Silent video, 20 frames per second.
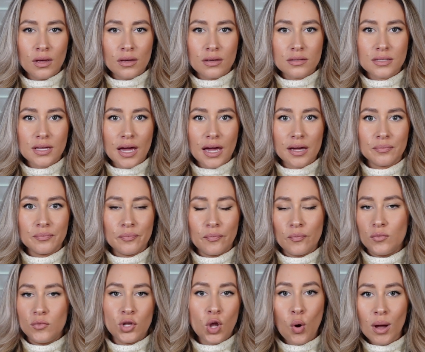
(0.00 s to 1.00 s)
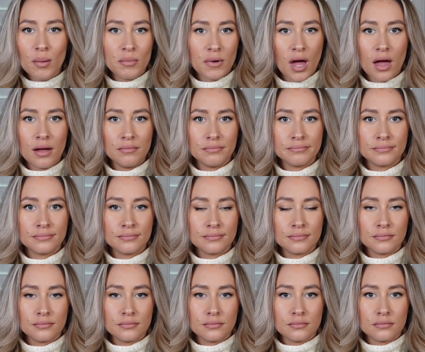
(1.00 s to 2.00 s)
say, no, I'm not.
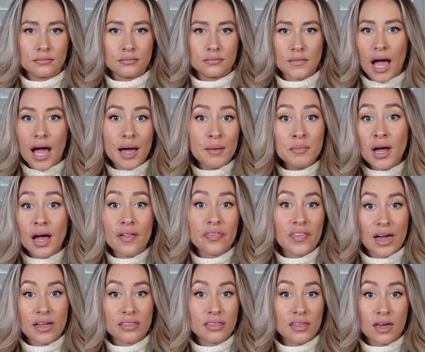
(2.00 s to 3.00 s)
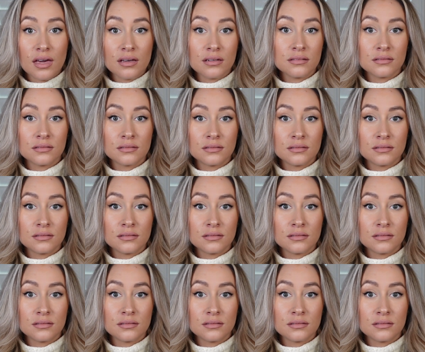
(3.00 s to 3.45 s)
I'm not that thing.